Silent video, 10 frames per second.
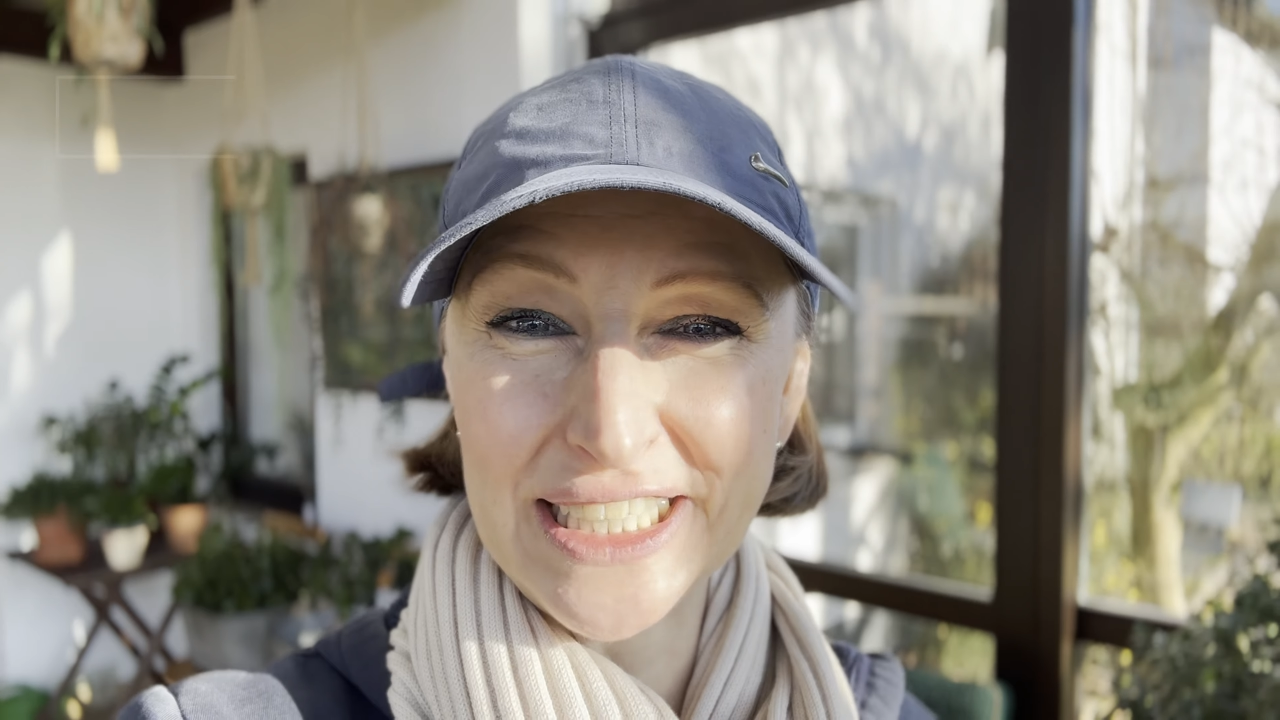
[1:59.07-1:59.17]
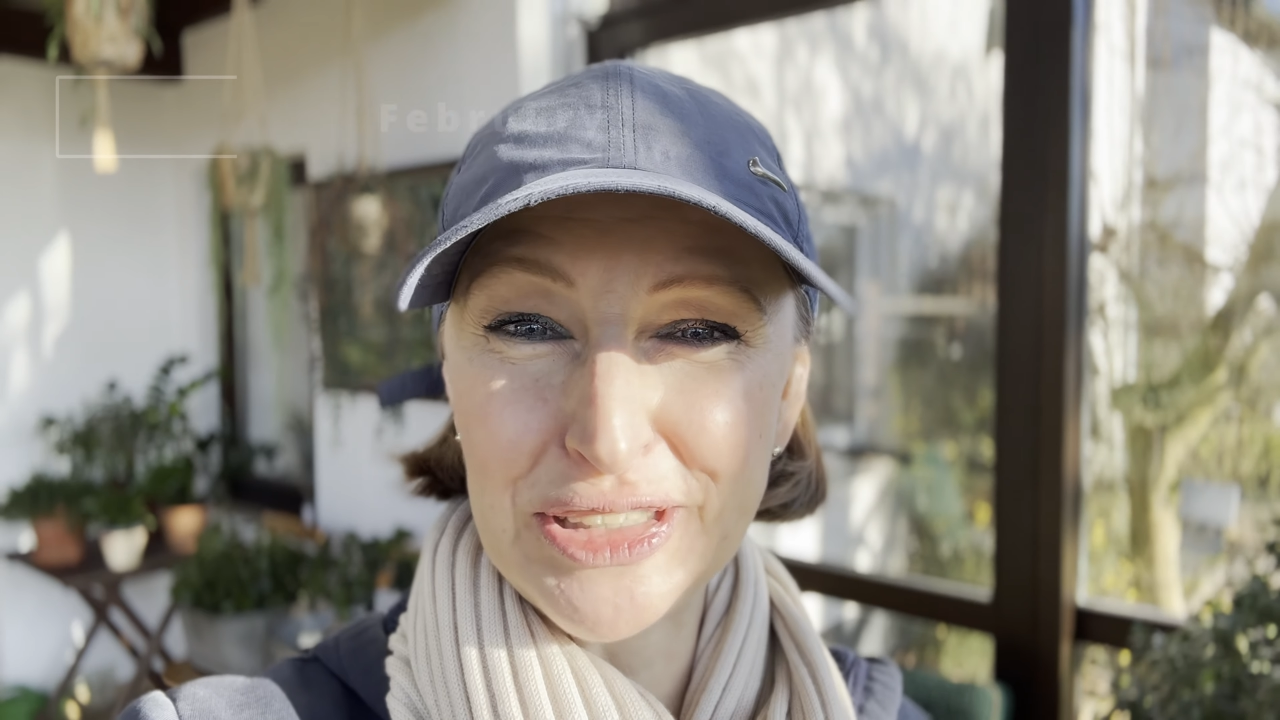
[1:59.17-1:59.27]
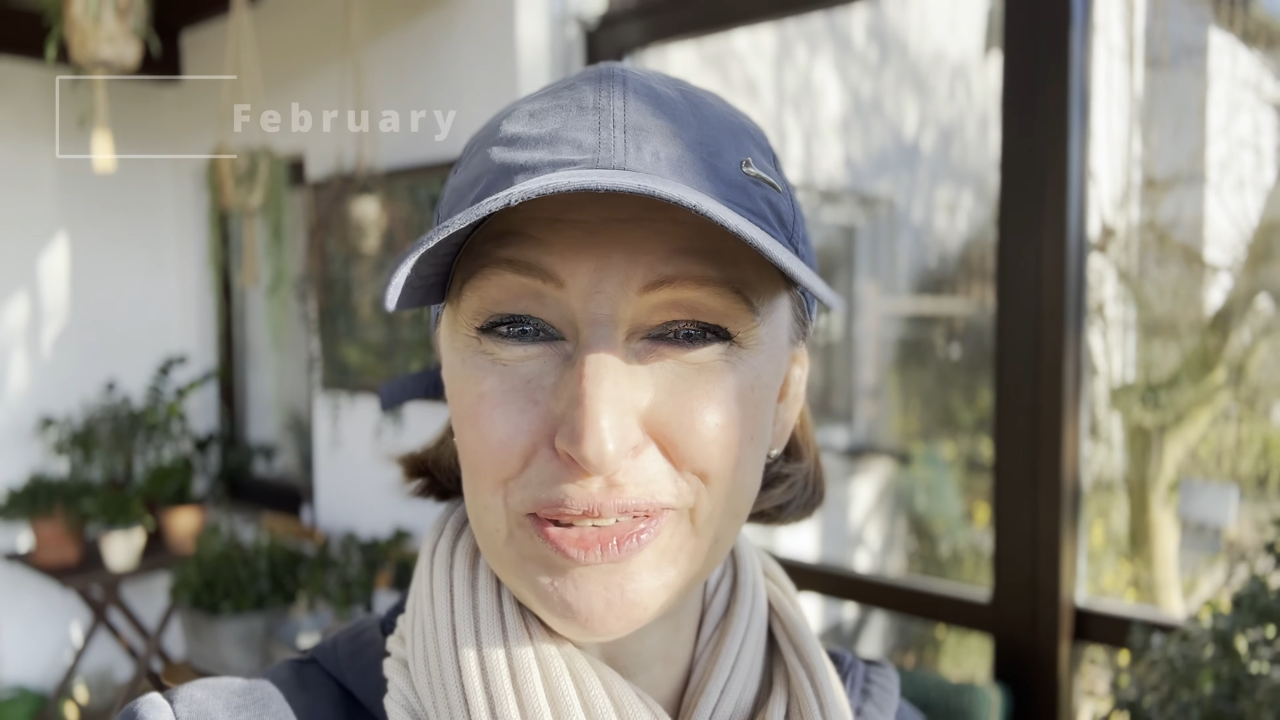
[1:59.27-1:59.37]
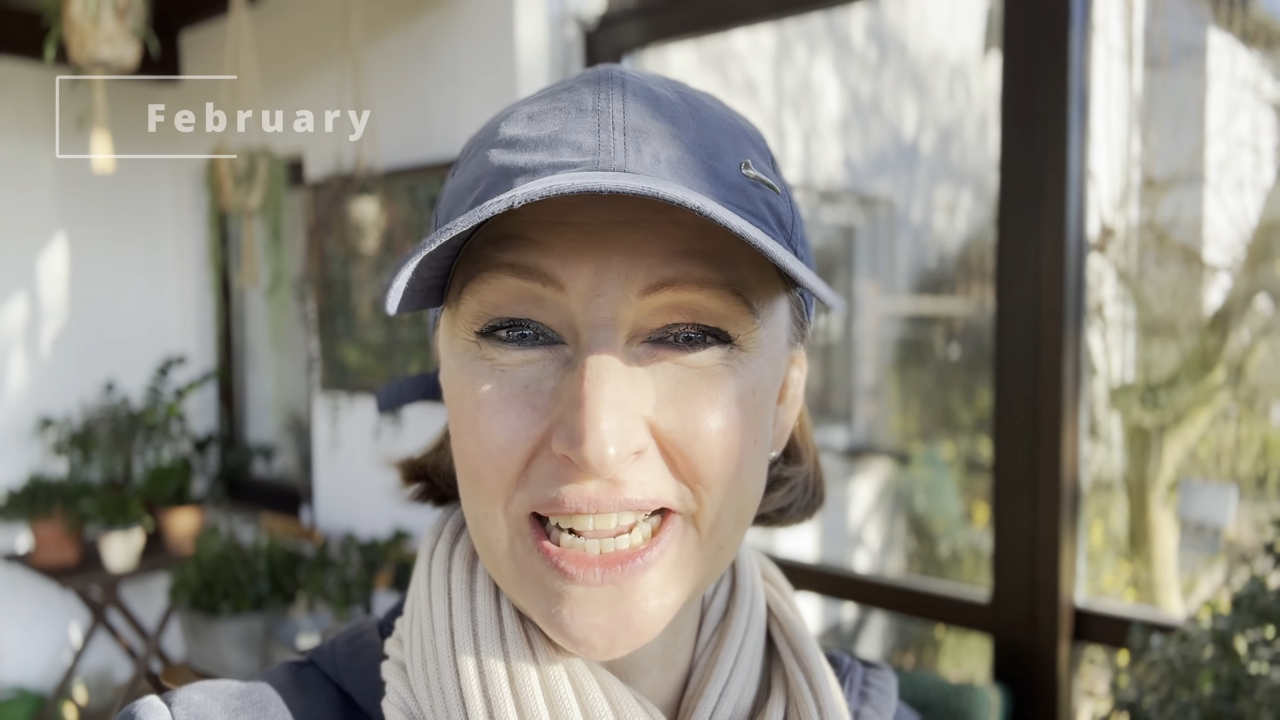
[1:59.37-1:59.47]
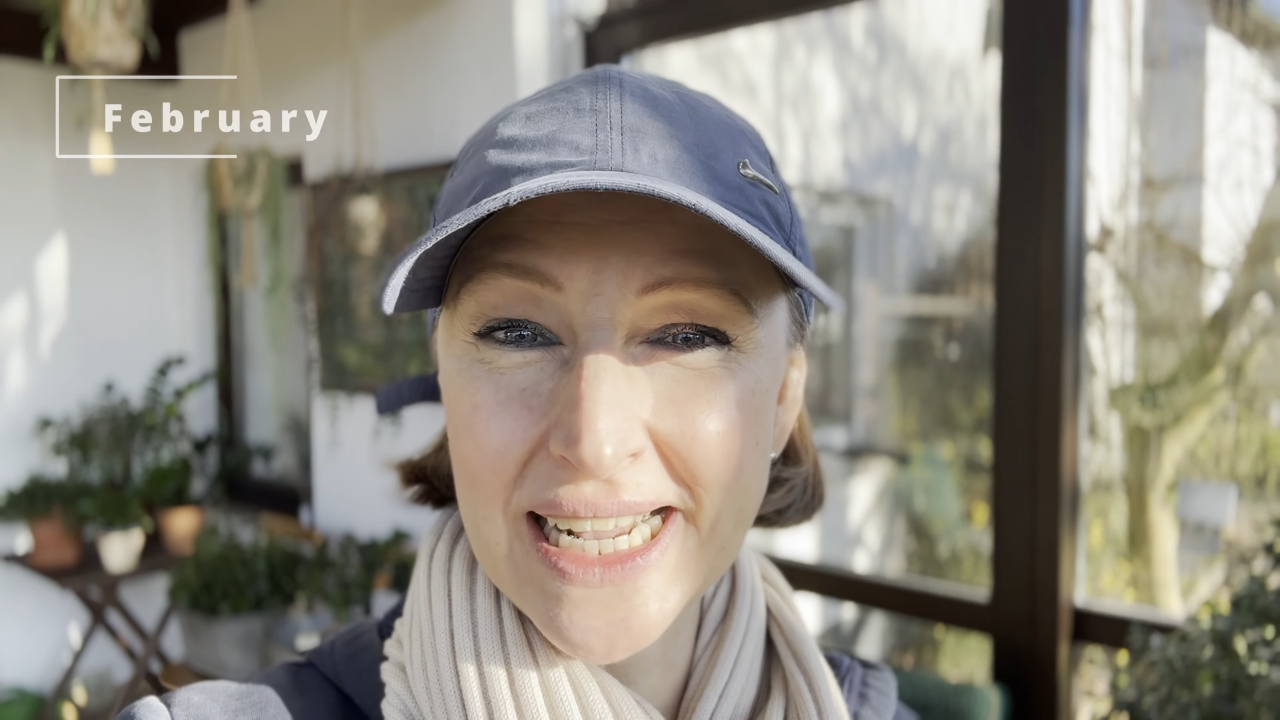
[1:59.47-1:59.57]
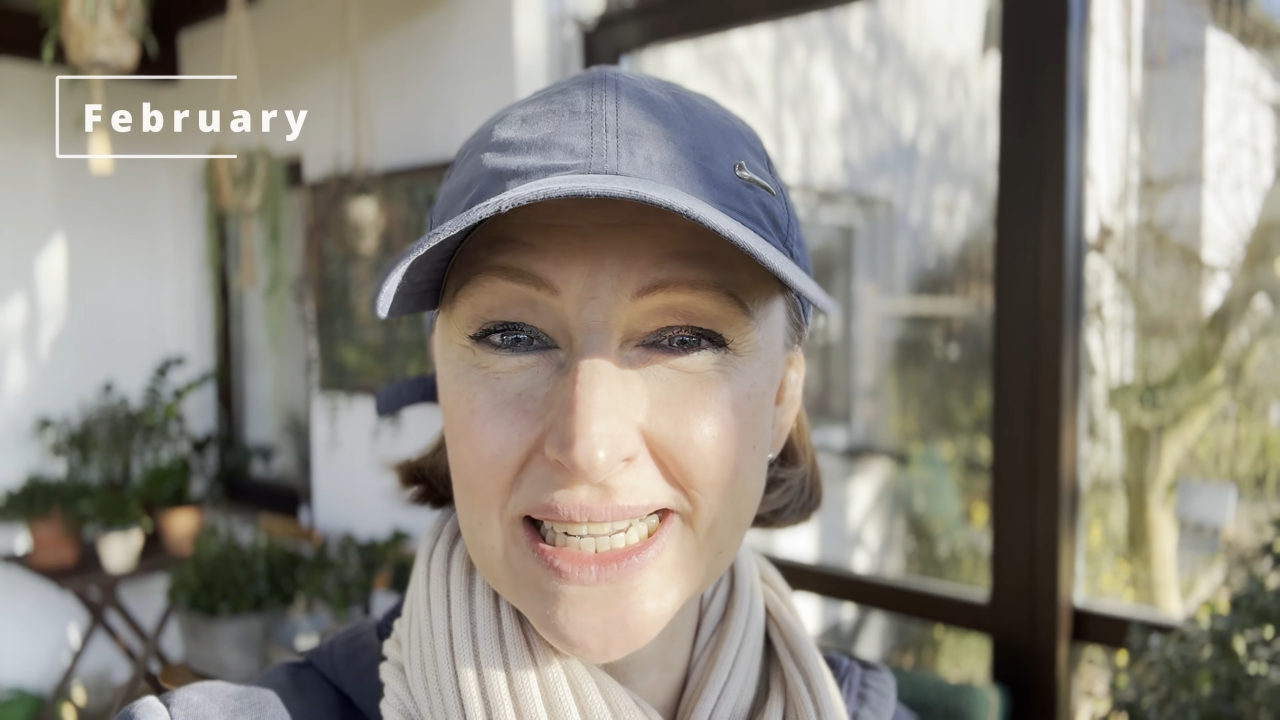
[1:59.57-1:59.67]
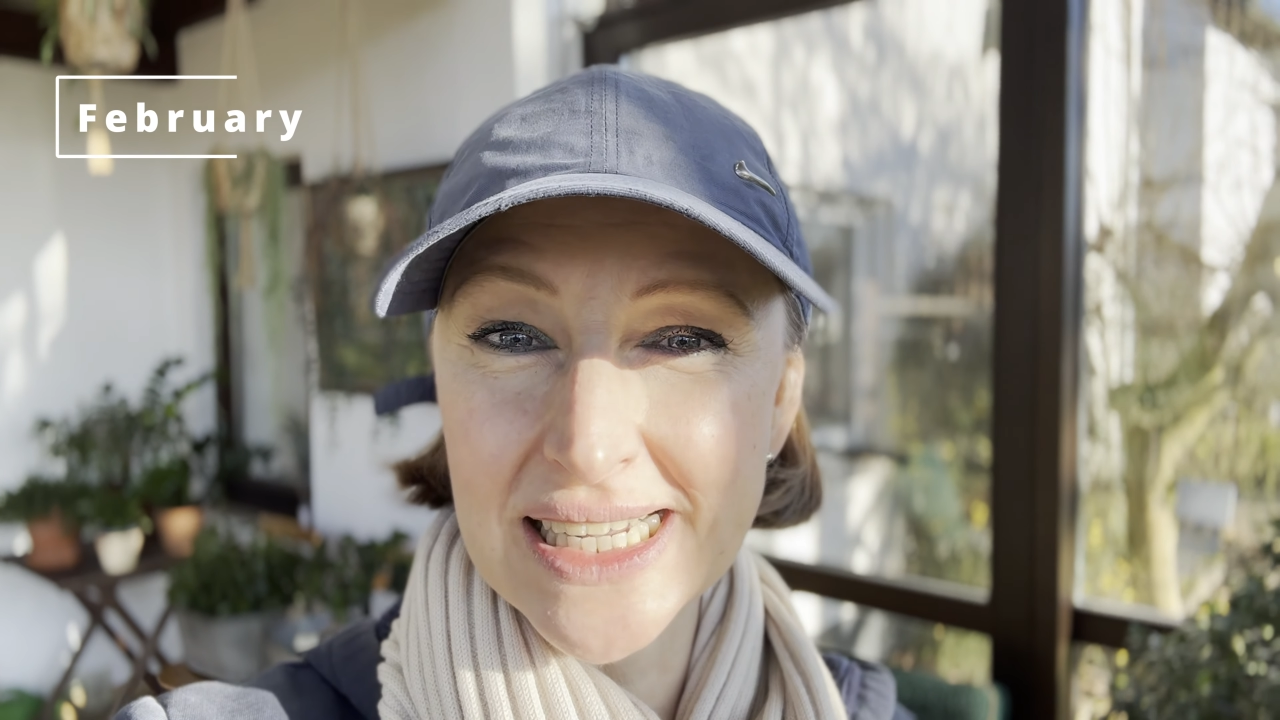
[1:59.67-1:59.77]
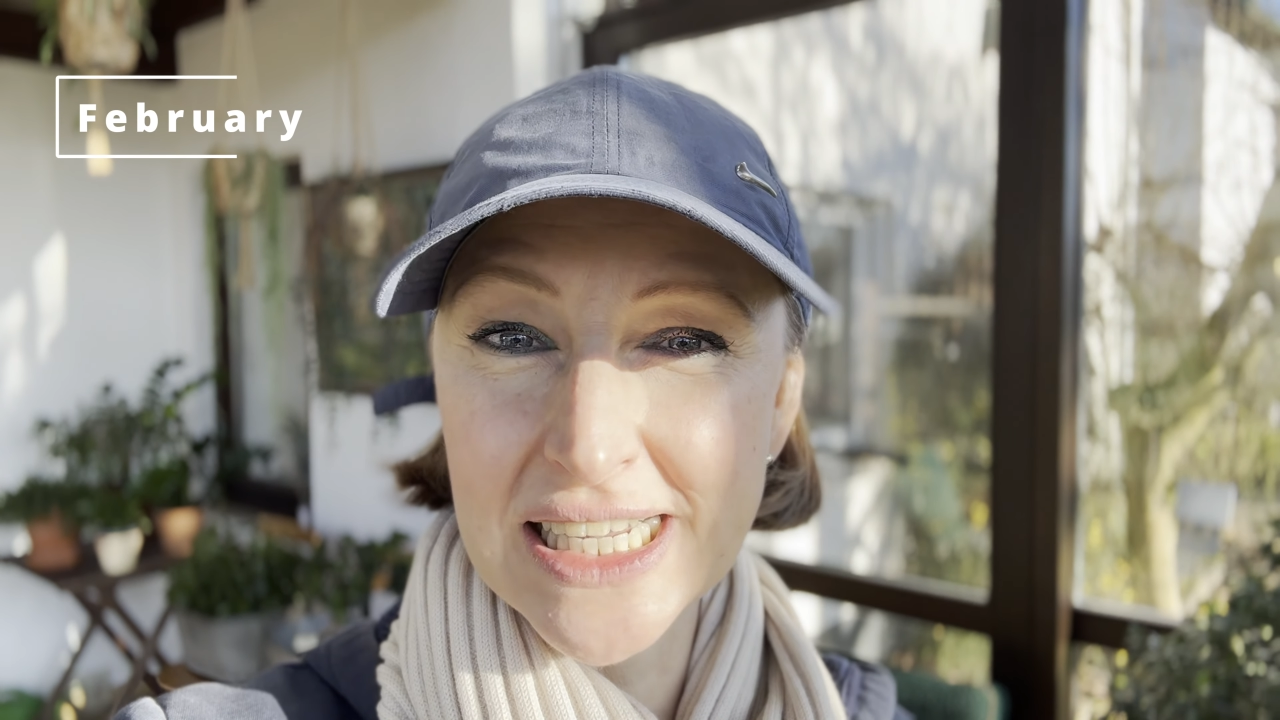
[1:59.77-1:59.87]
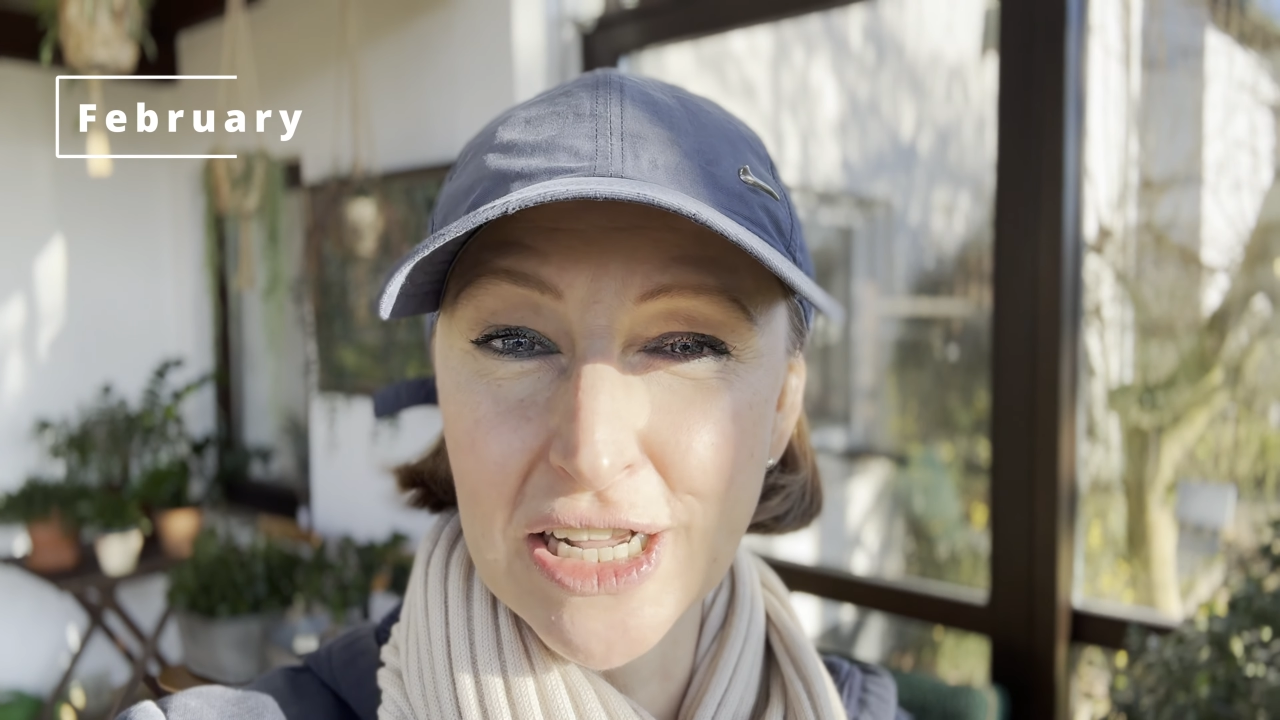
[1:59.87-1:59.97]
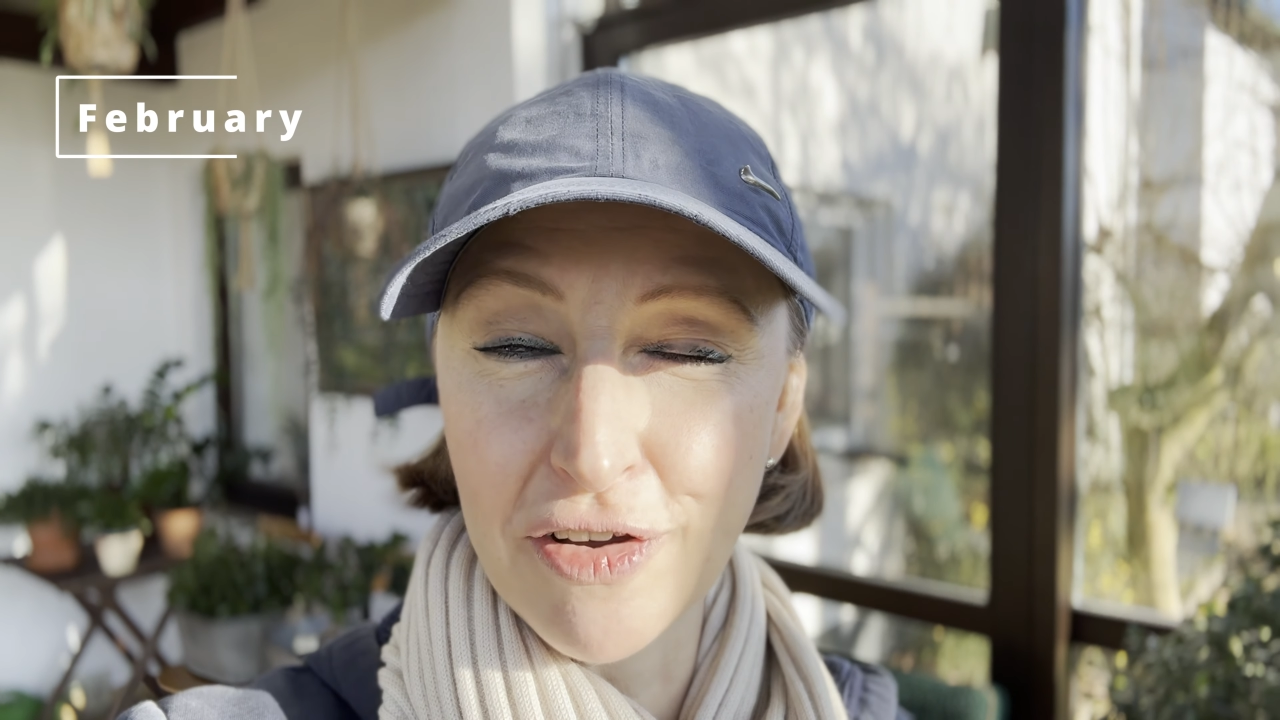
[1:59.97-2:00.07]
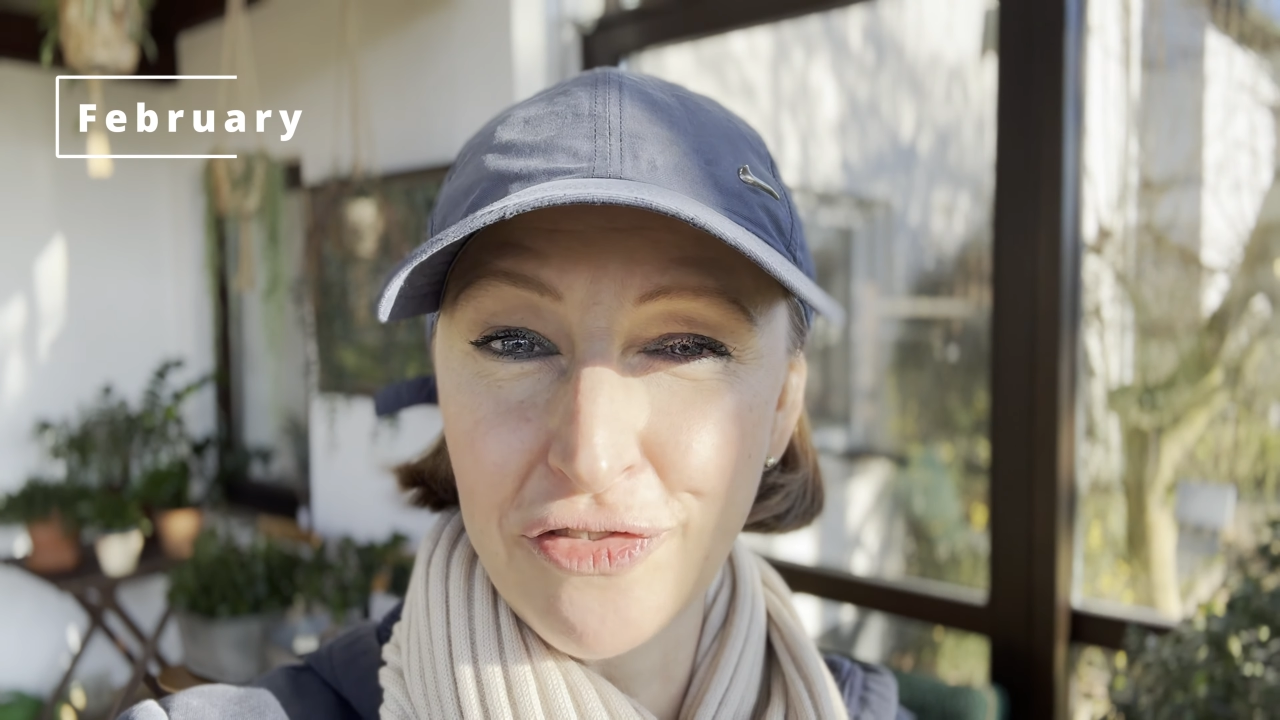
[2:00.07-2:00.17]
Today it's the